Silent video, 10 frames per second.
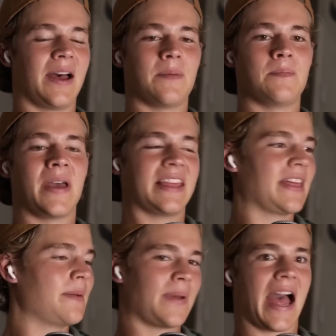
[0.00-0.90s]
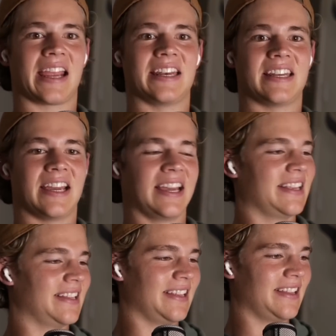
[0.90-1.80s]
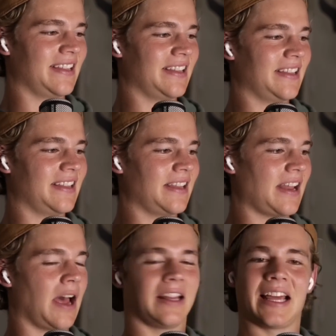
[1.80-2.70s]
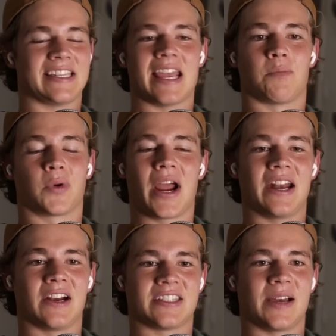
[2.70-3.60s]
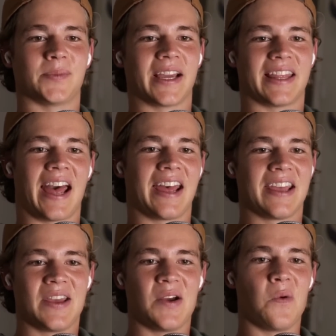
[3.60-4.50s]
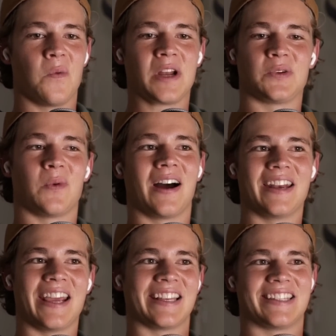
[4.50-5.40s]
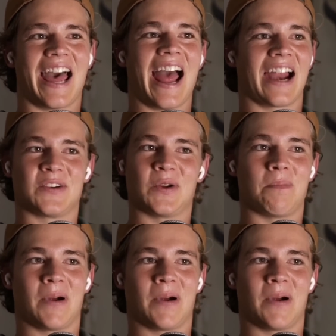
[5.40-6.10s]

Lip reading: make them back into let's say a brain or something like that? Which one is the actual